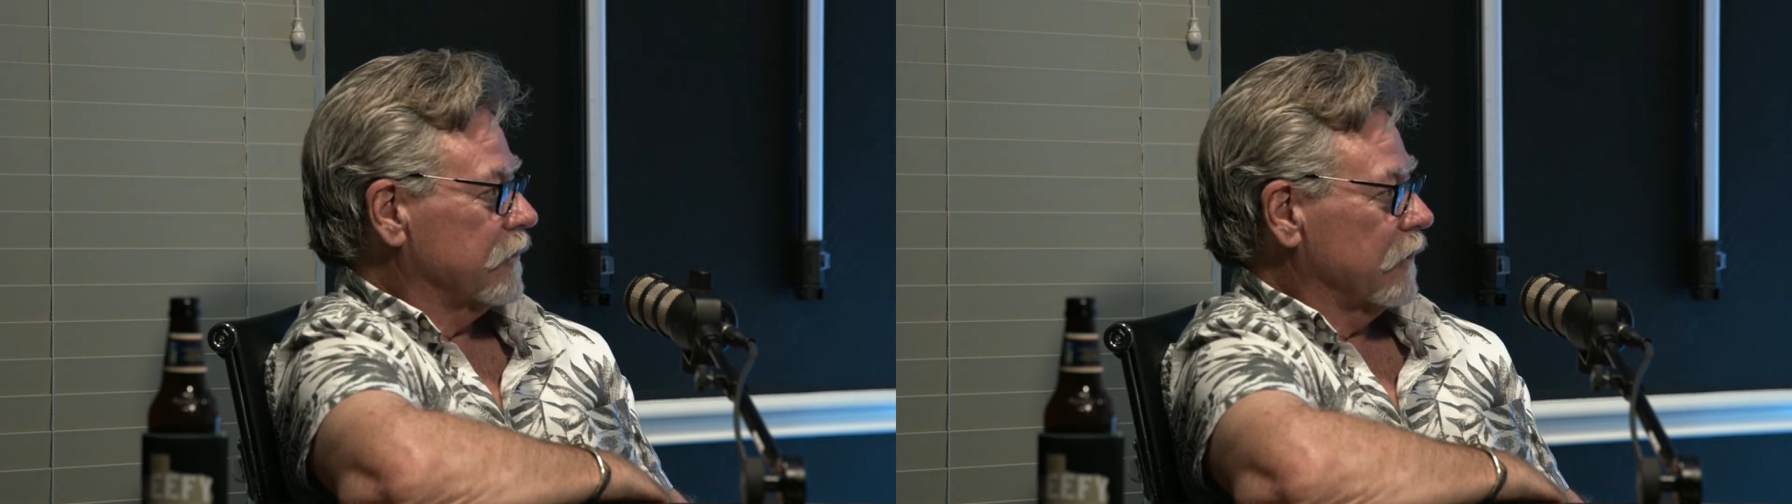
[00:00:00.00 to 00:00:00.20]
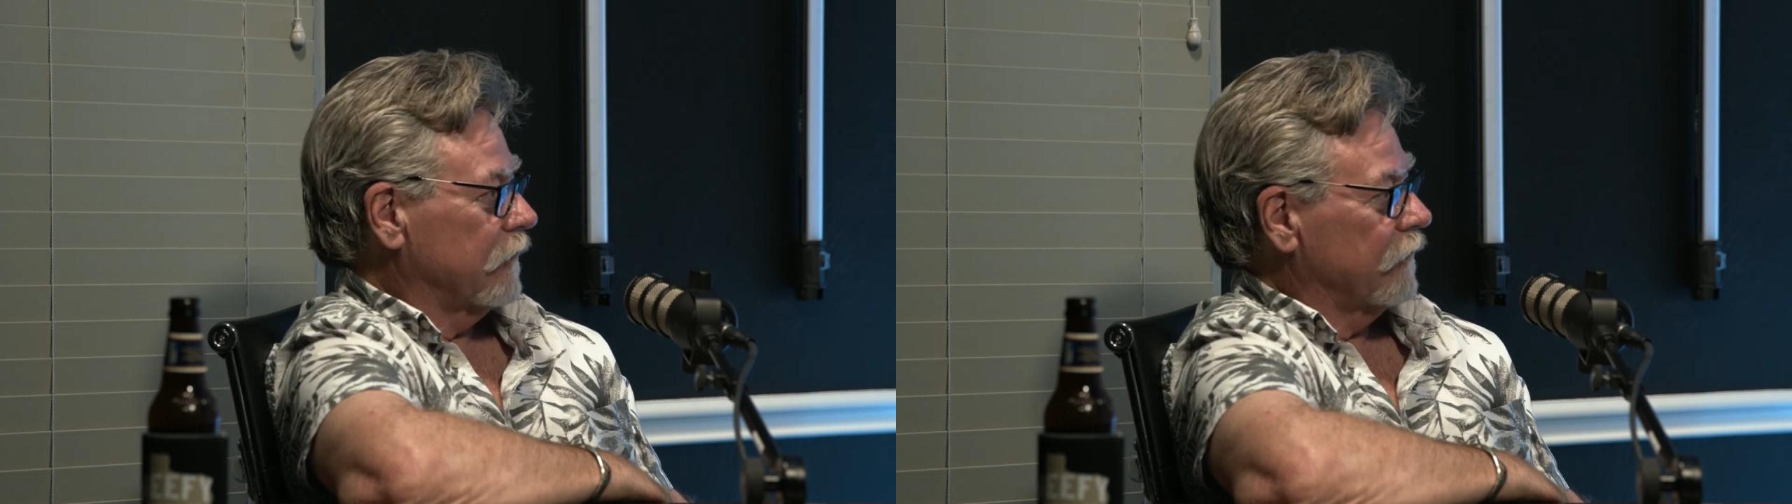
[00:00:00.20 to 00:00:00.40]

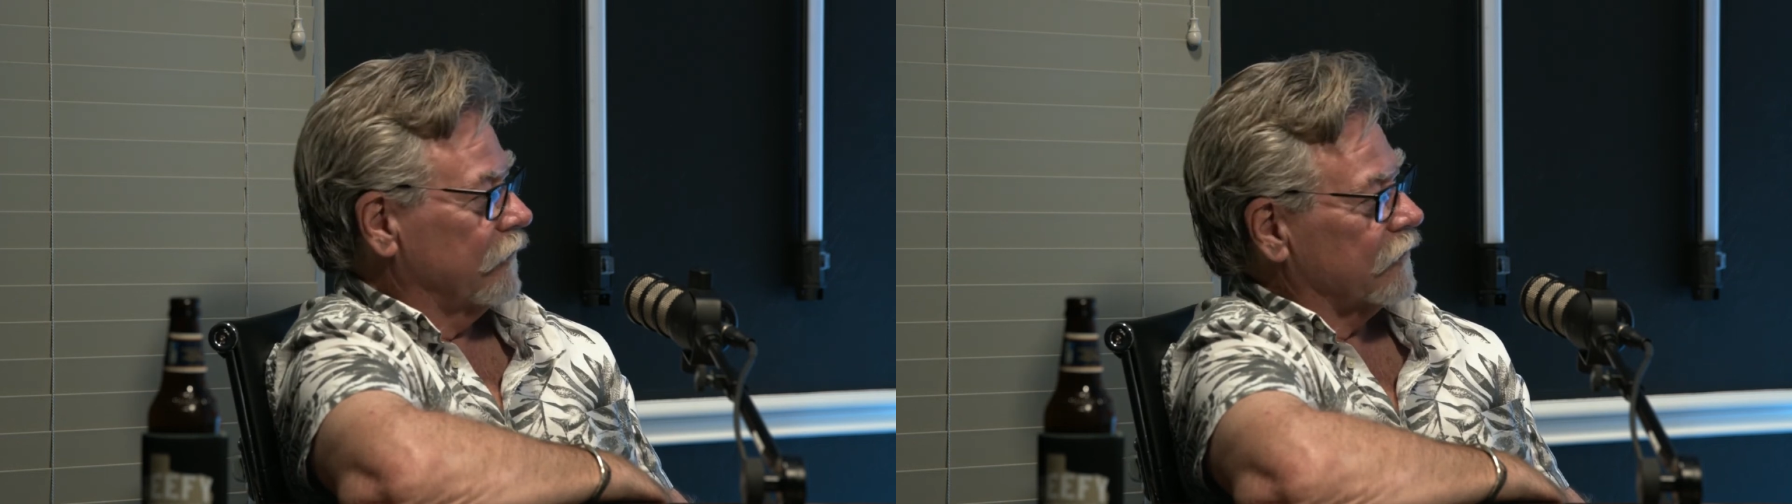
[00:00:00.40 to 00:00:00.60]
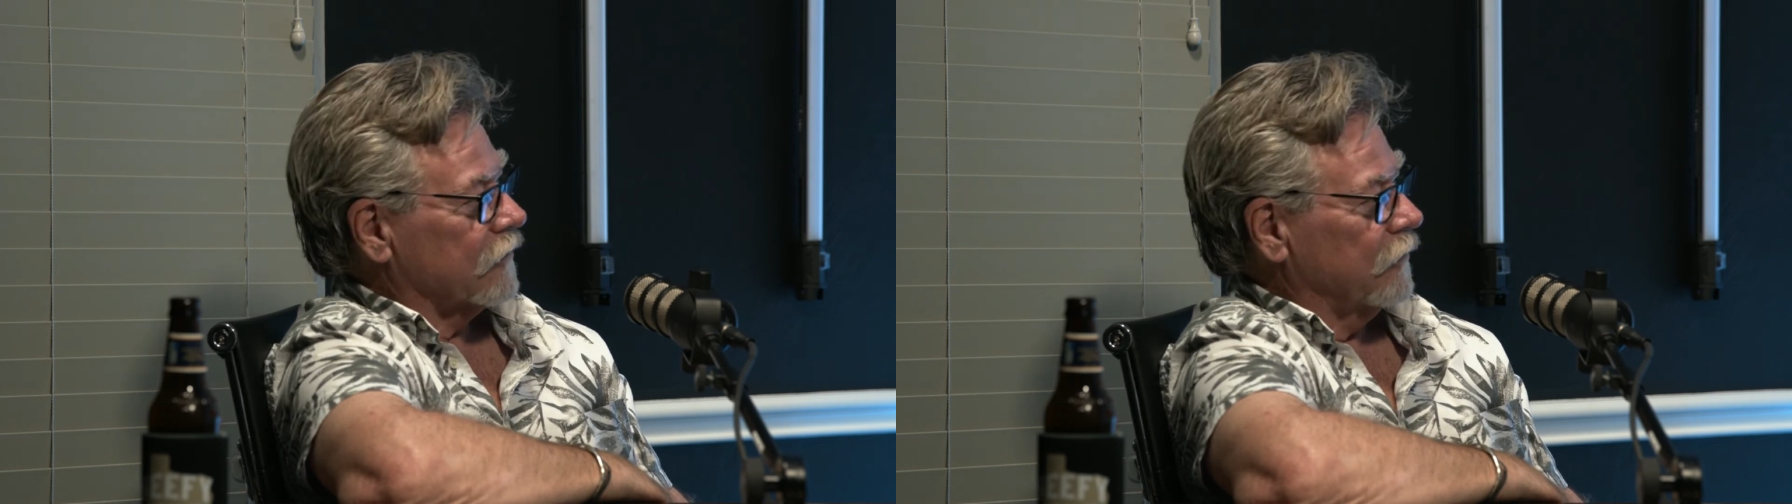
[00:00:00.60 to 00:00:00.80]
I've
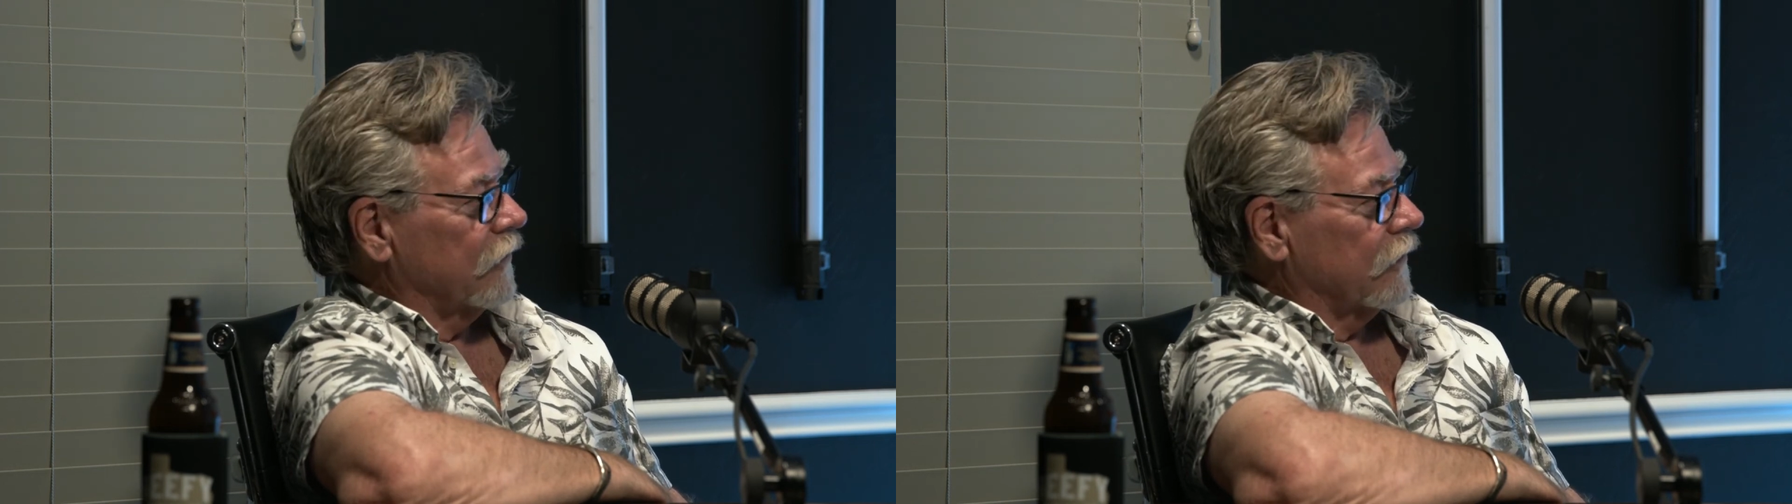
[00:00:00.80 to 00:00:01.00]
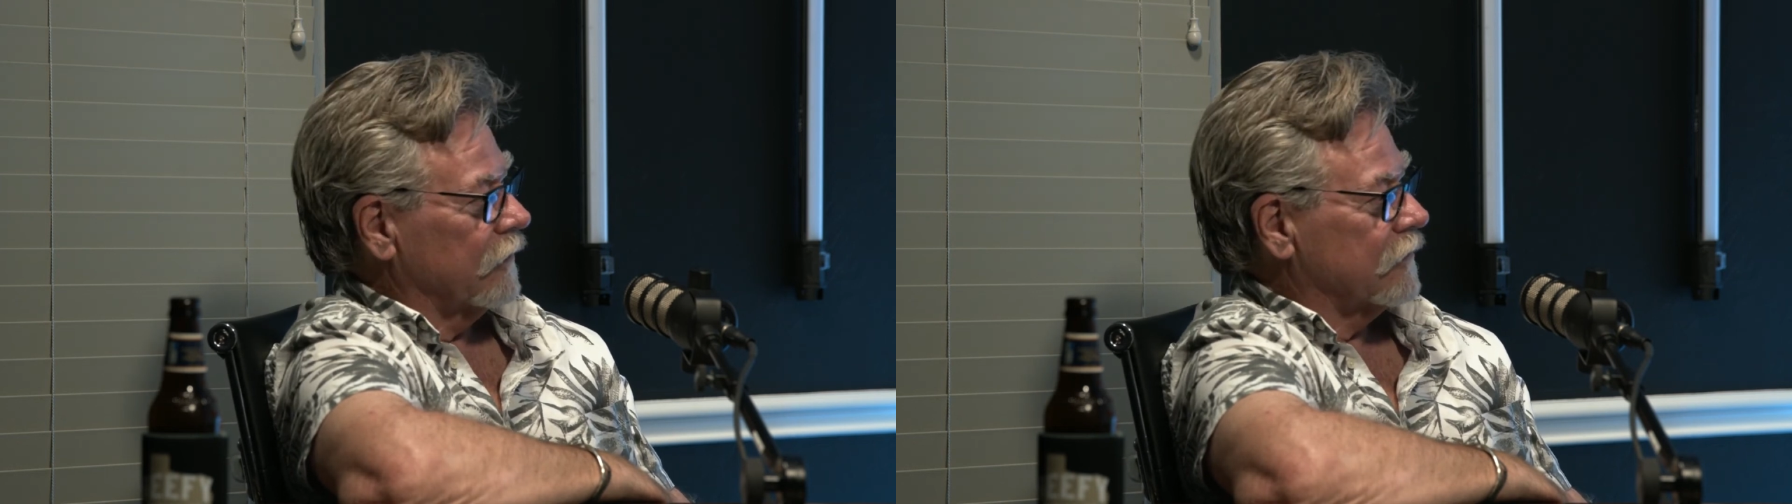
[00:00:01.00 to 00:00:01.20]
submitted